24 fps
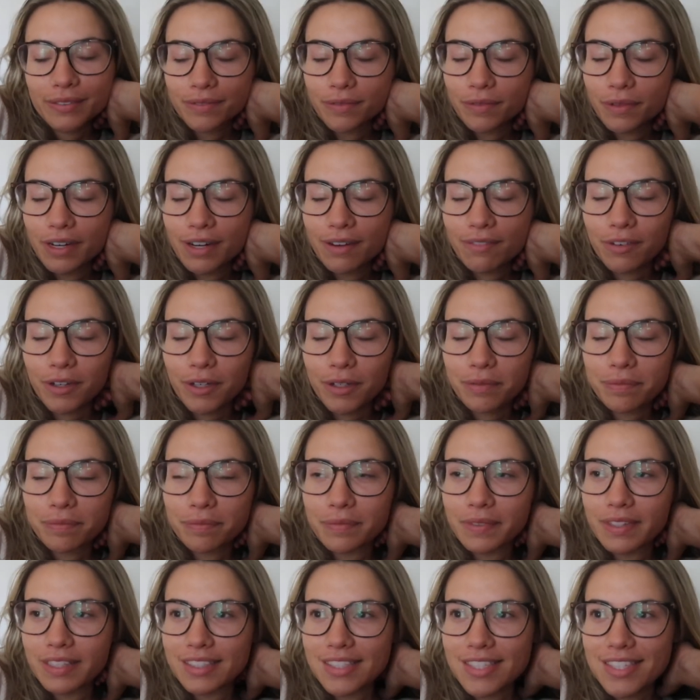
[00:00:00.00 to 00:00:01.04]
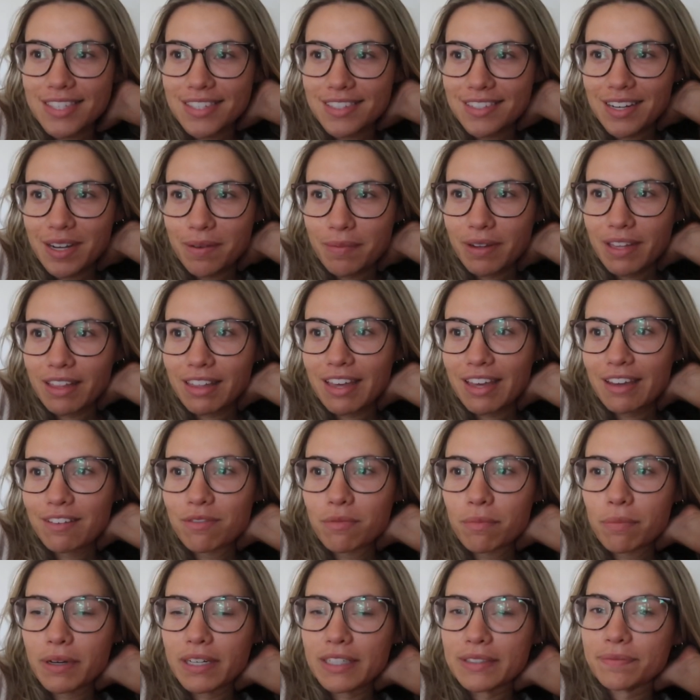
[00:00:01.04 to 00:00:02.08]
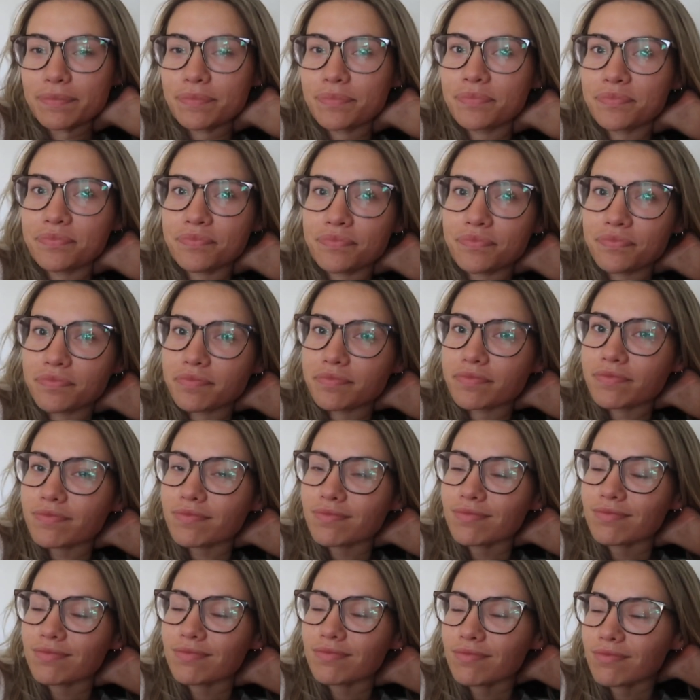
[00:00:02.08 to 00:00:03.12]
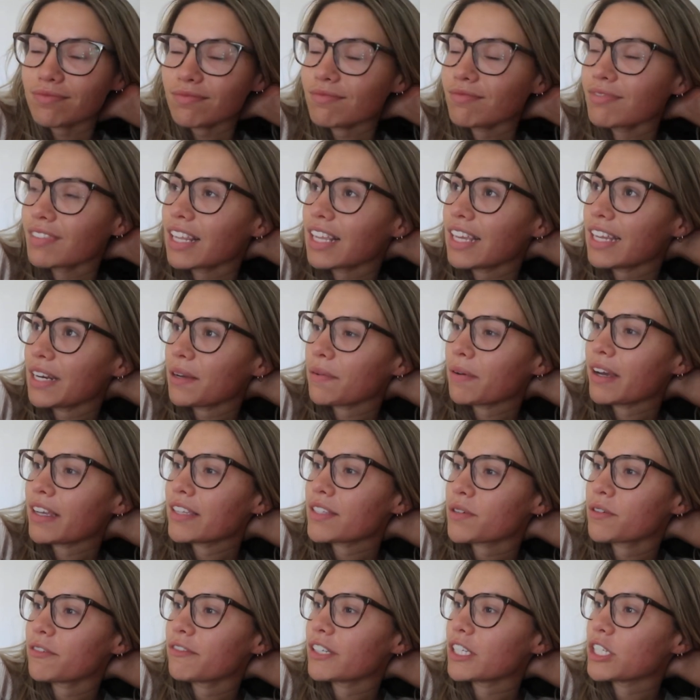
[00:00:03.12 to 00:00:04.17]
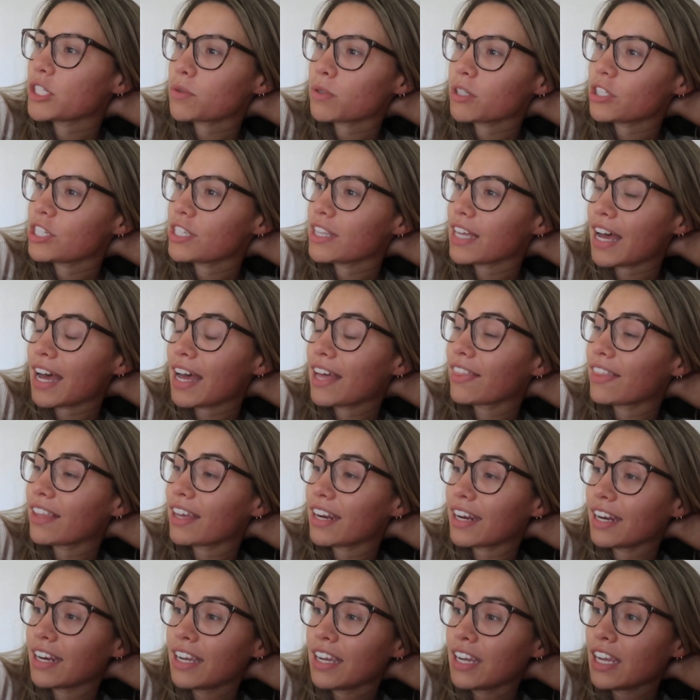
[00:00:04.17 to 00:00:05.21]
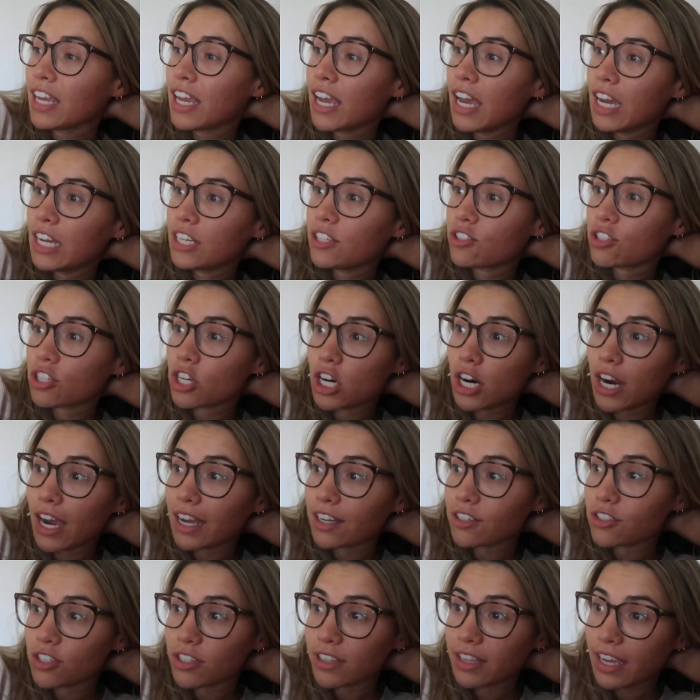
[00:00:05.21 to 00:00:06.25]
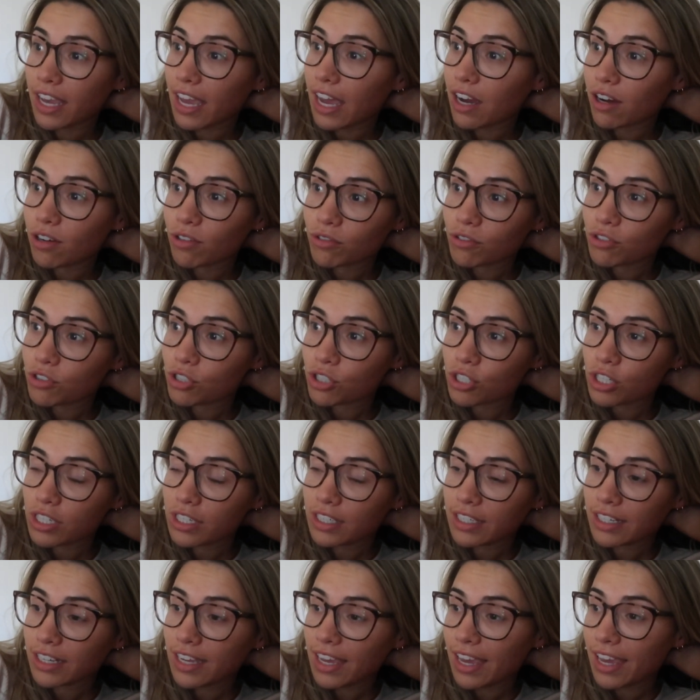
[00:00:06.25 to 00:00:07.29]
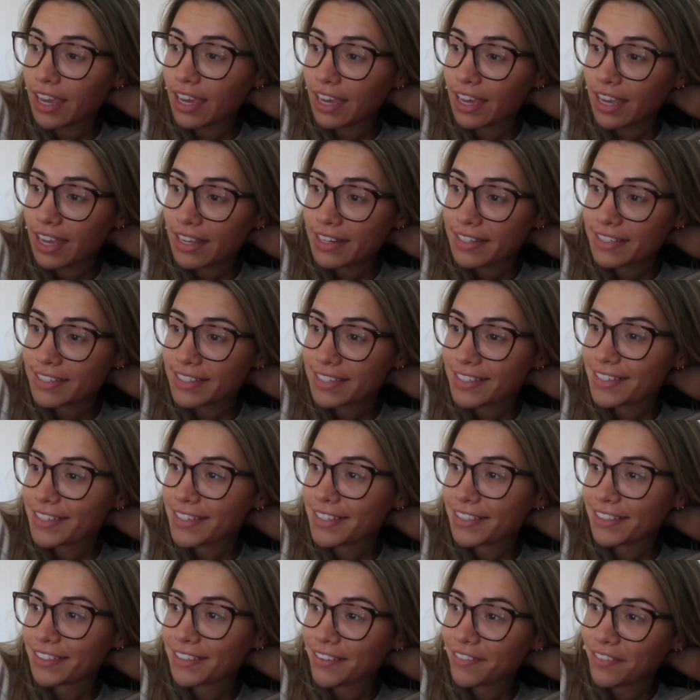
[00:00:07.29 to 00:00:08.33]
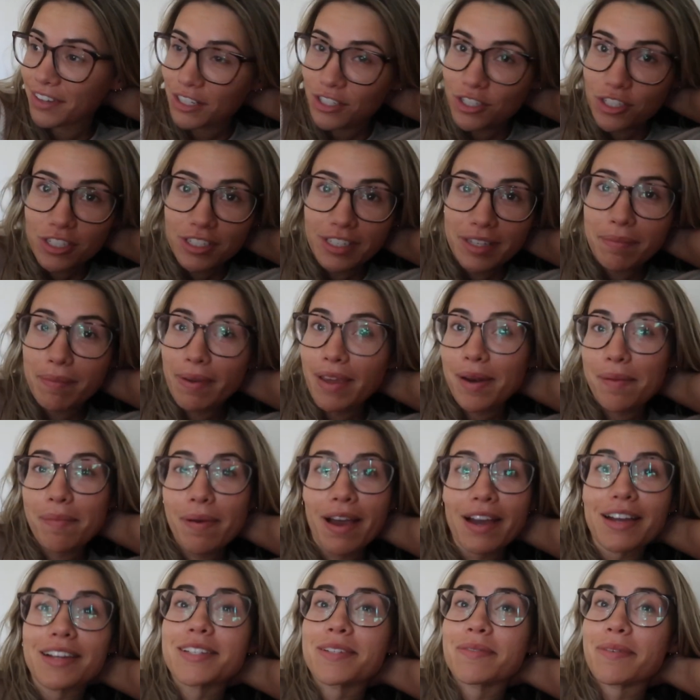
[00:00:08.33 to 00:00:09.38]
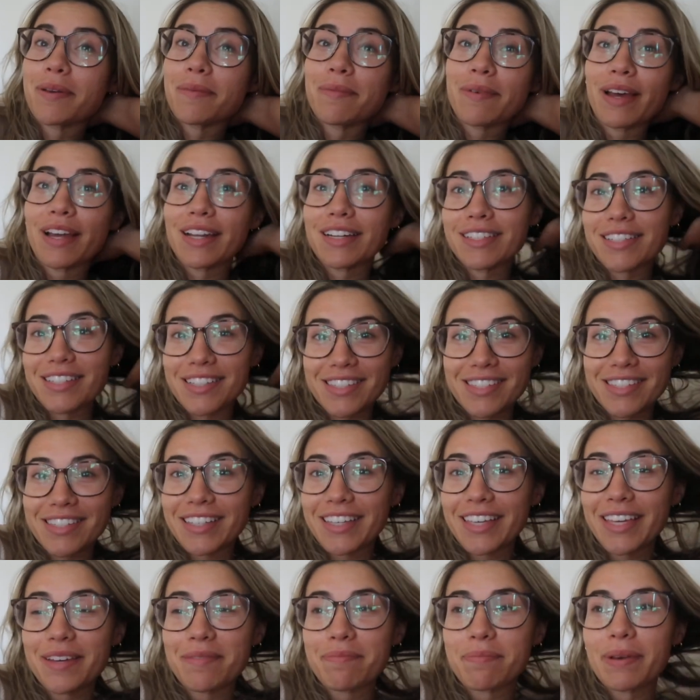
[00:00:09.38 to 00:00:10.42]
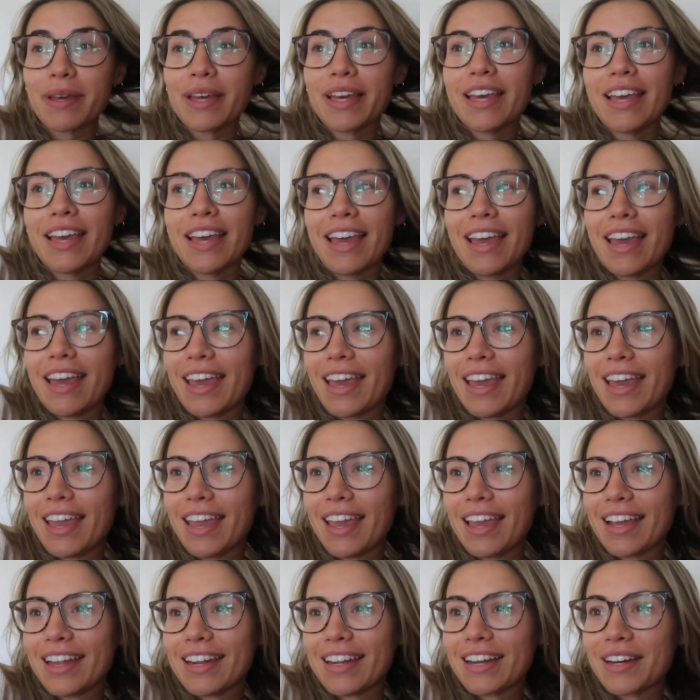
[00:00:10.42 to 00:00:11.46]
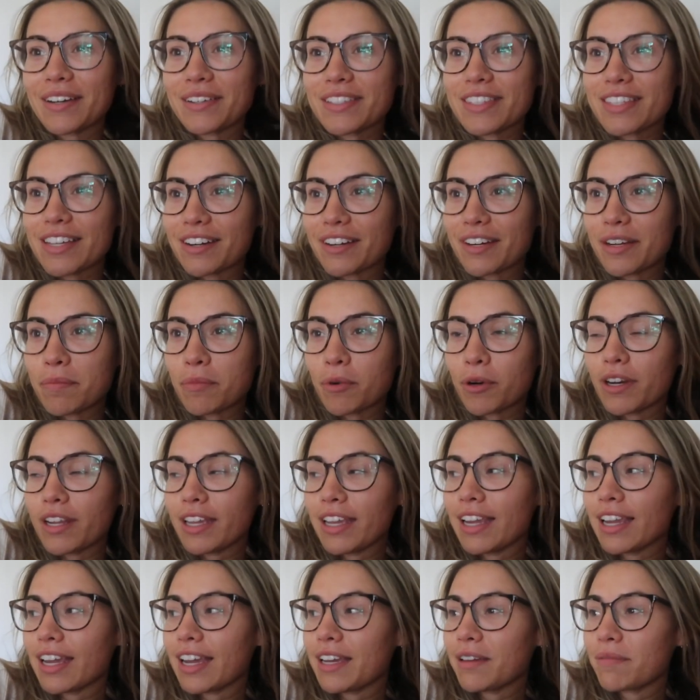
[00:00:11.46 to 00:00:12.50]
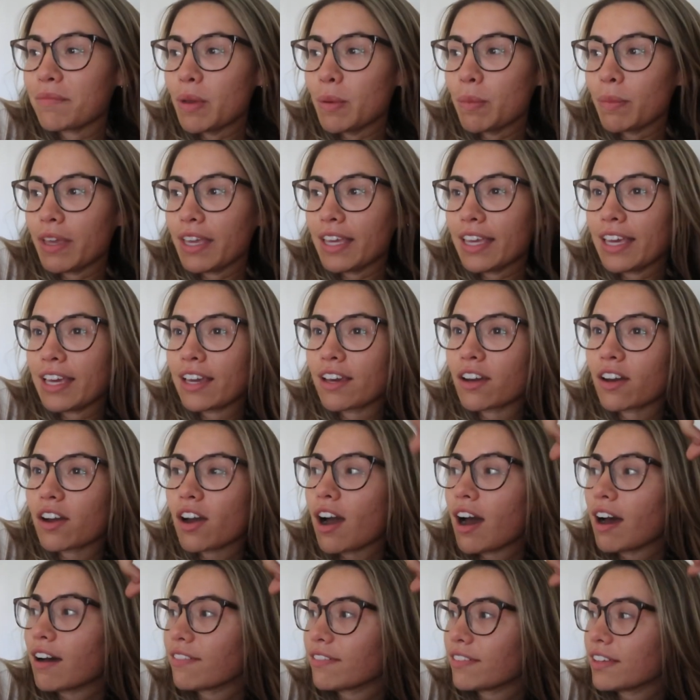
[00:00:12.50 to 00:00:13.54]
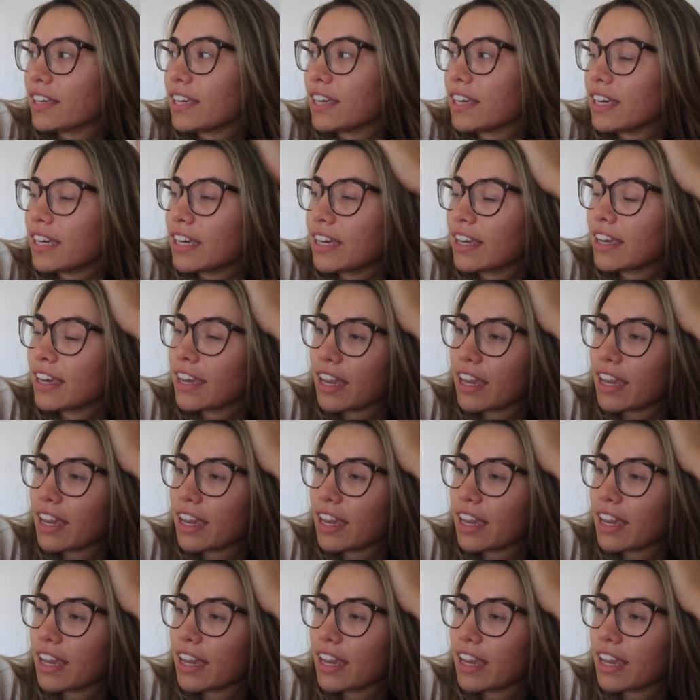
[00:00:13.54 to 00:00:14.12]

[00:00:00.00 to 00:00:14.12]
whatever, it's not my life. But anyway, so I finished watching that, and then I just crashed on the couch and eventually made it back to my bed to sleep. And now it's Saturday morning. I'm making a coffee